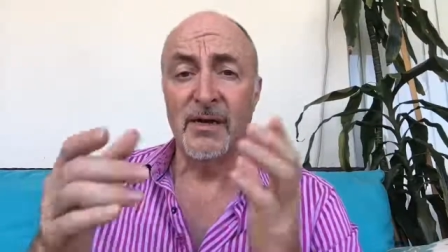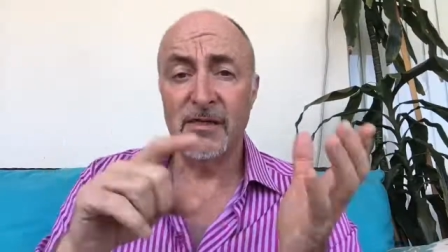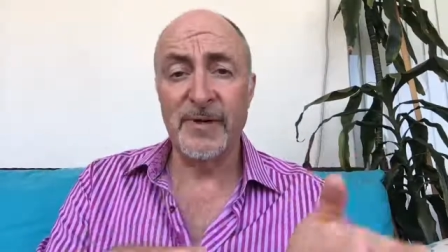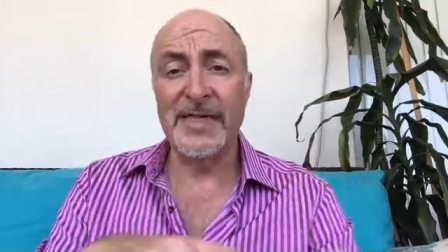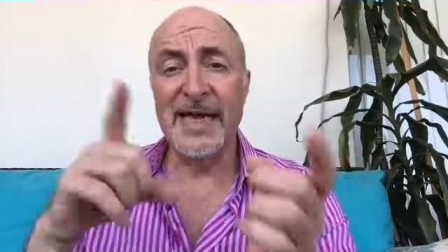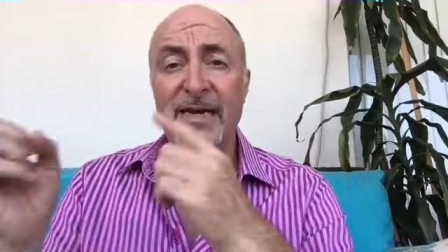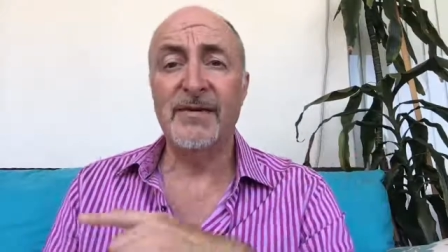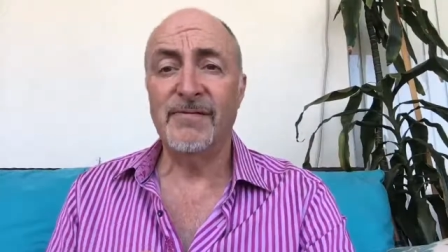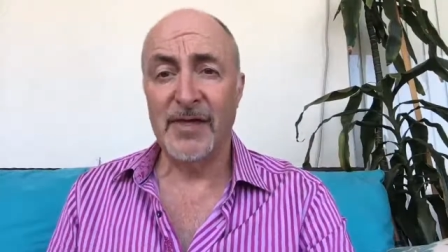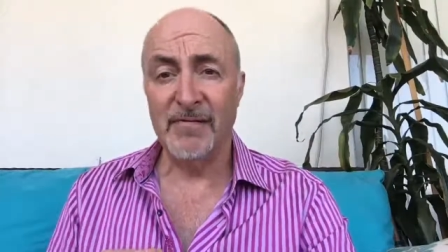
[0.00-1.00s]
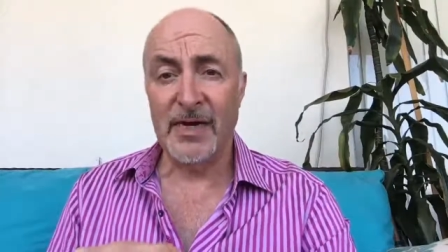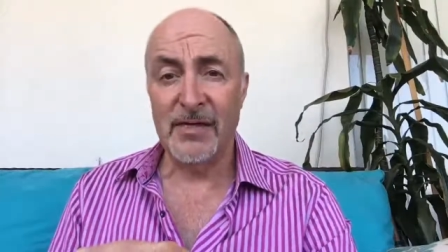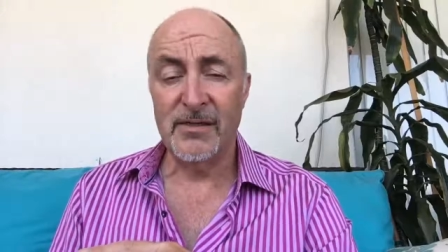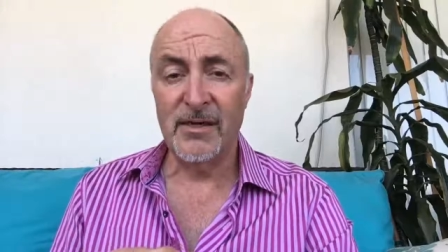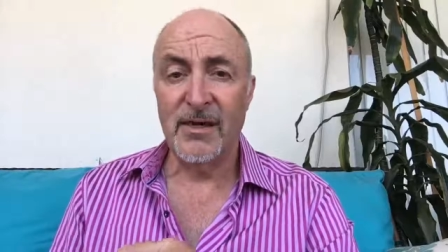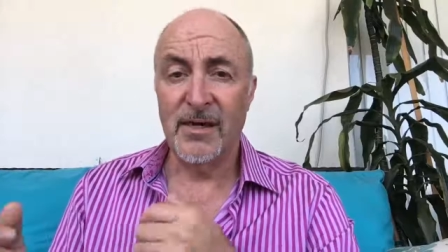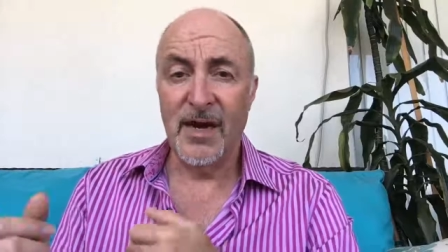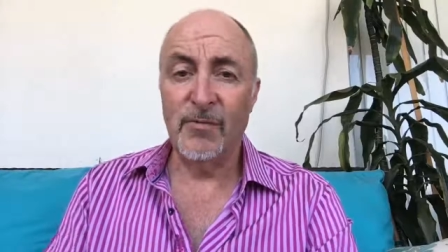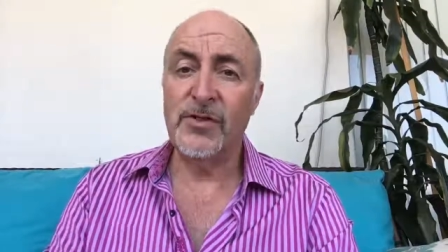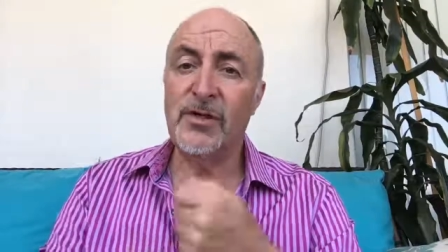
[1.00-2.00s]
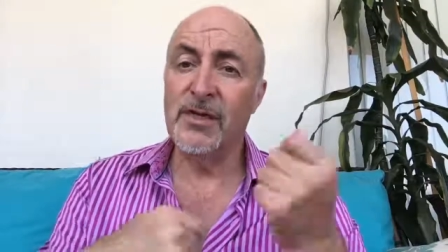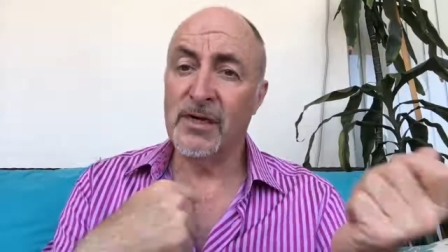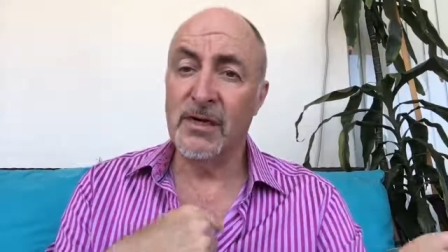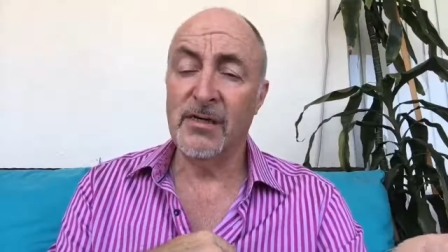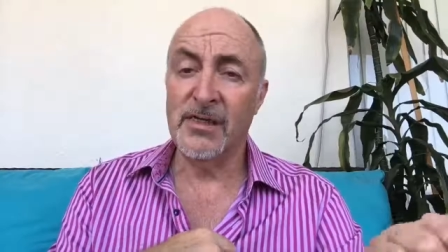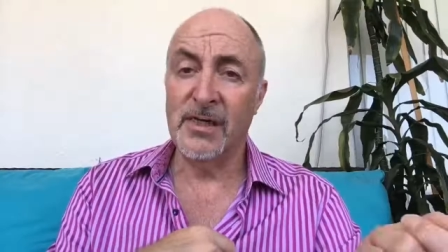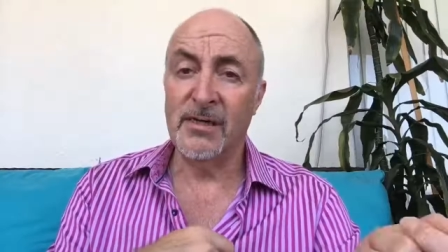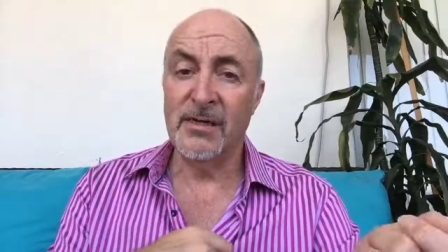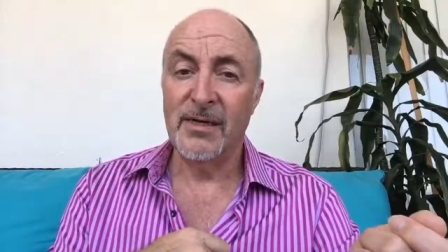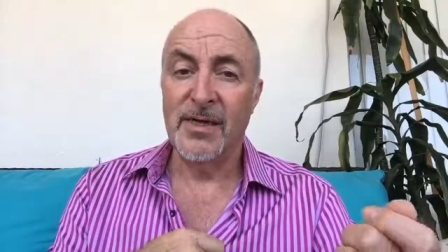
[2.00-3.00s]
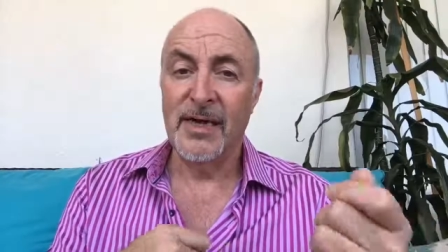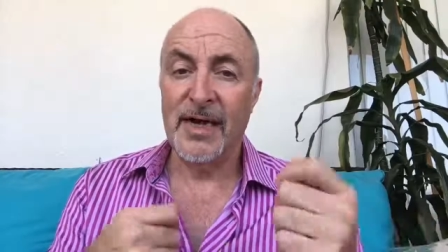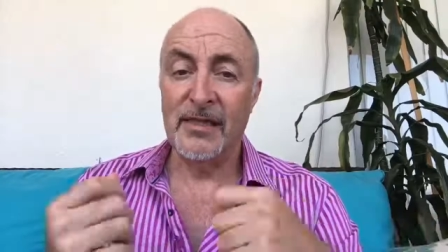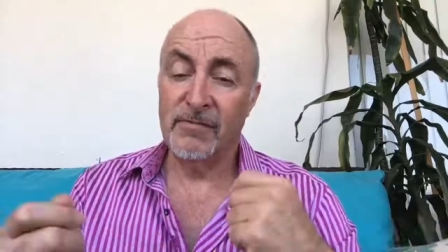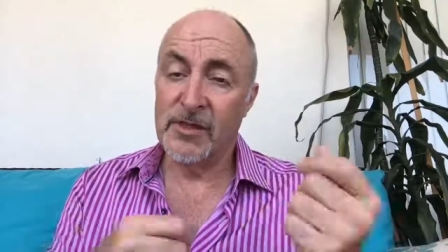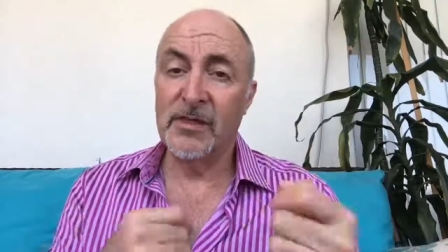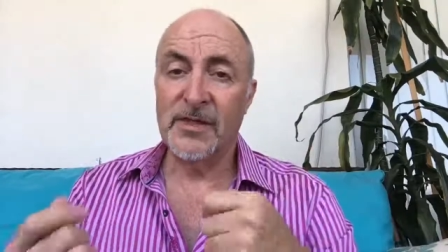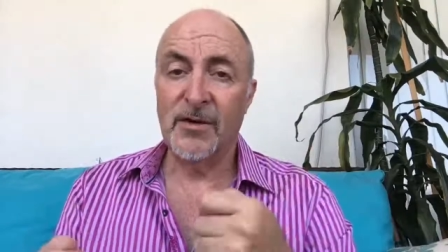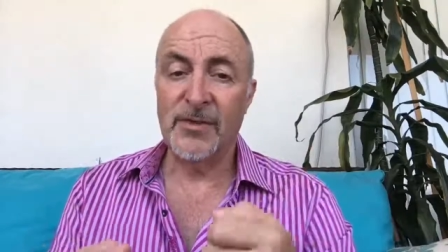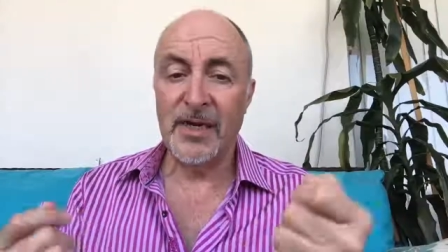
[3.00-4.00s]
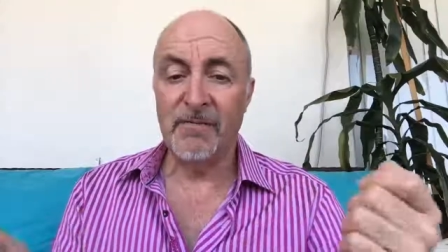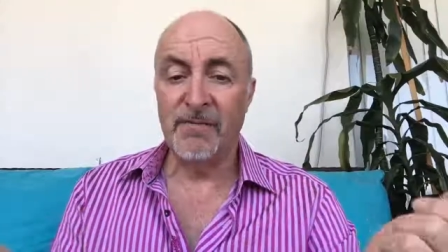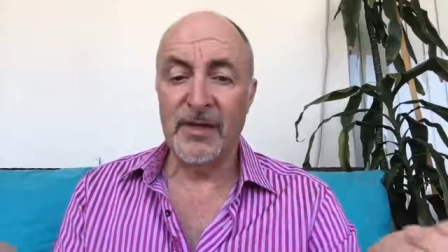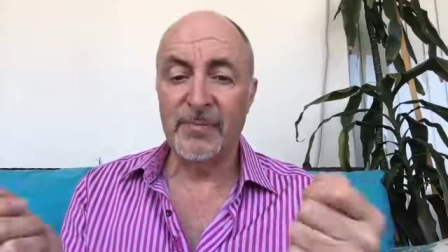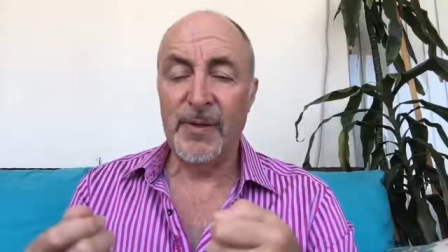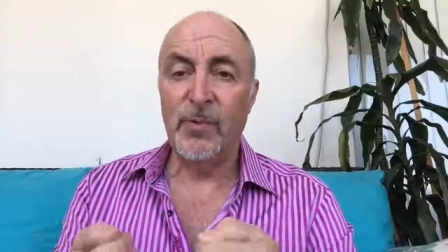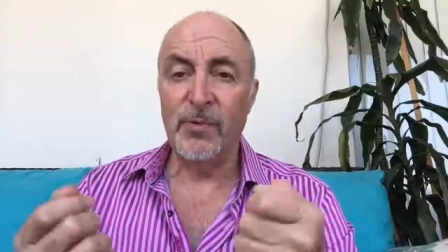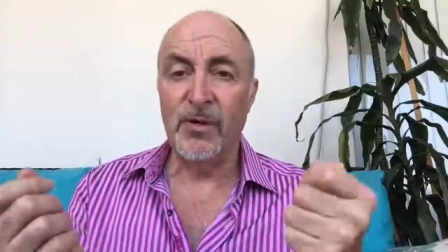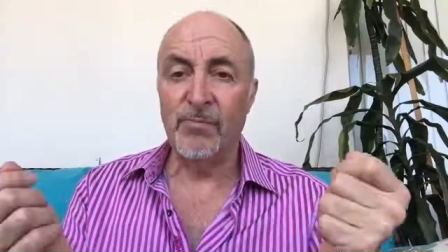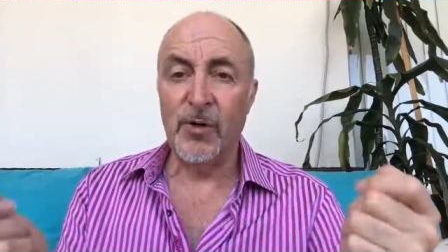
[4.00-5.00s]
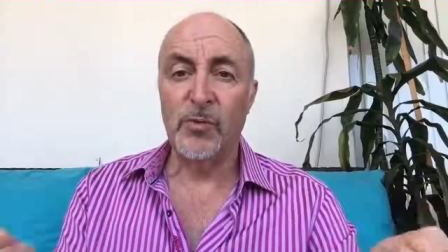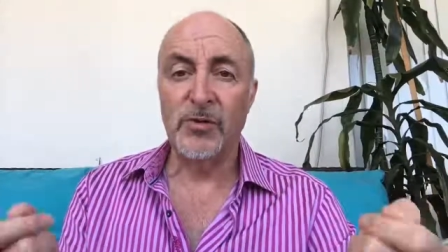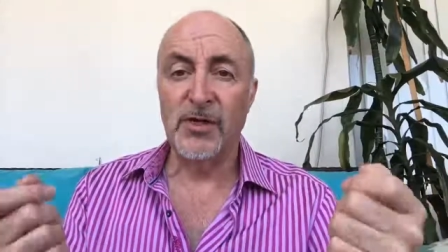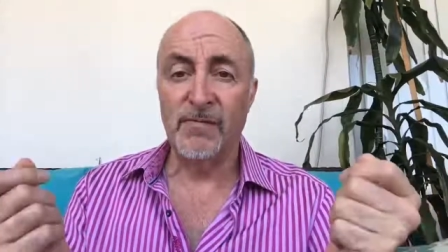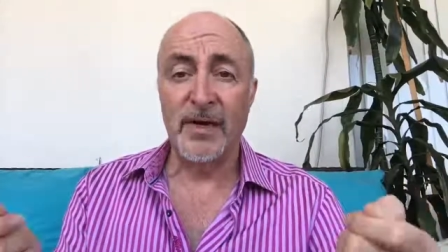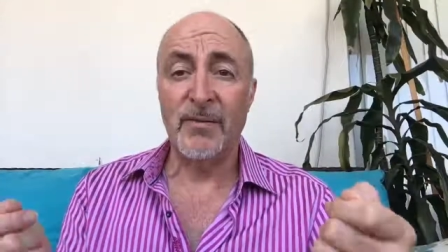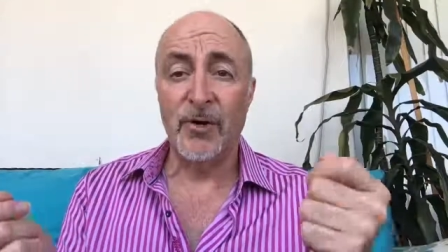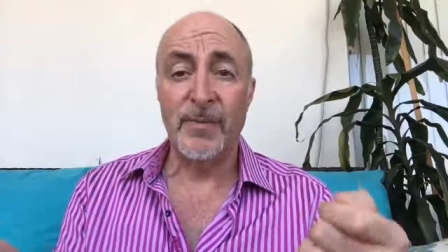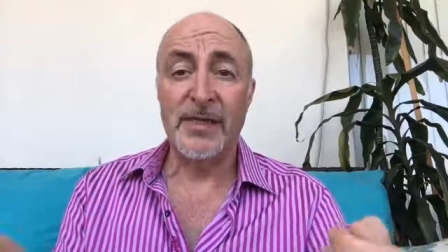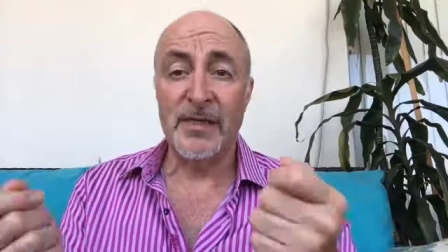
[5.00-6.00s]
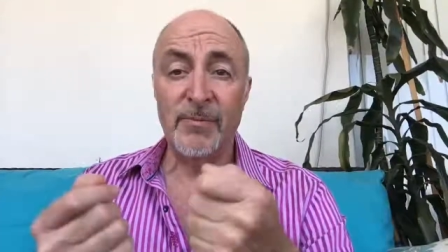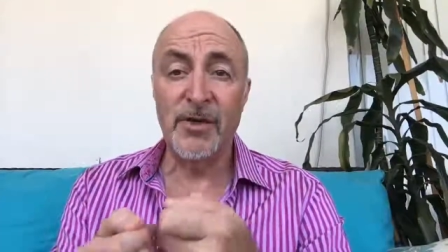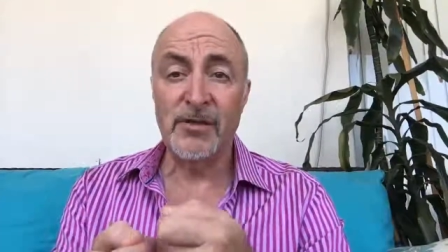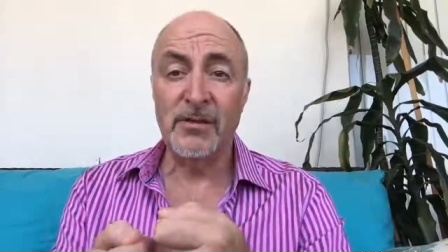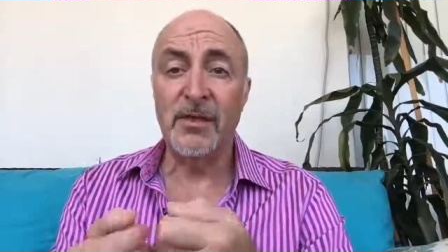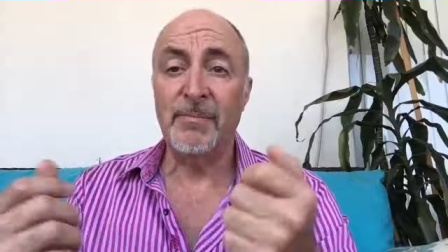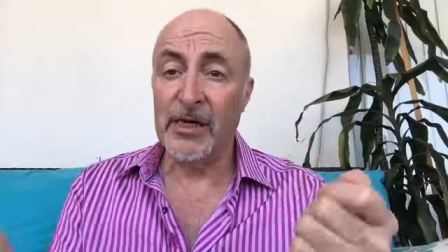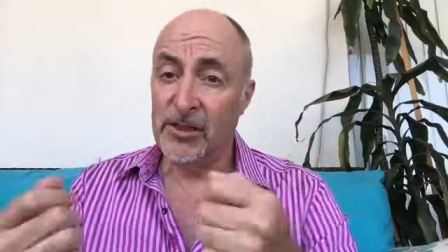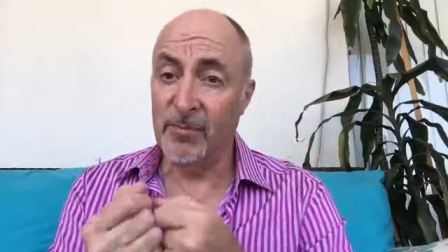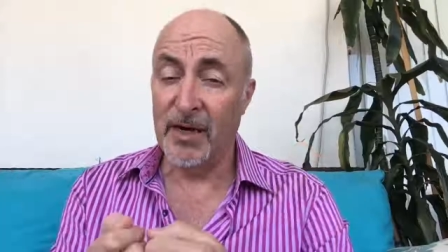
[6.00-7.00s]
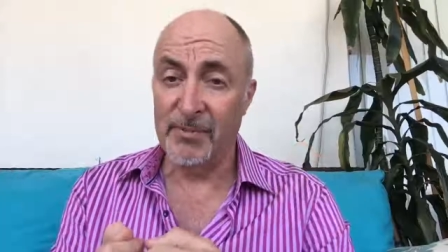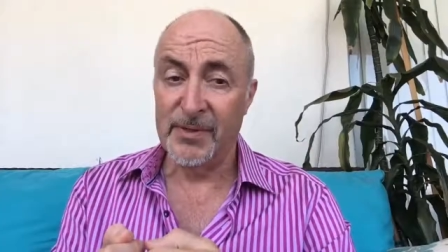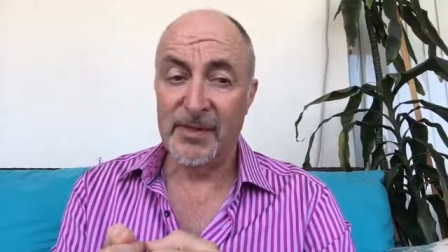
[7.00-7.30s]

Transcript: So by the end of the event, everyone turned their cards in, and the facilitator would then find the people that both wanted to find out more about the other person and match them up.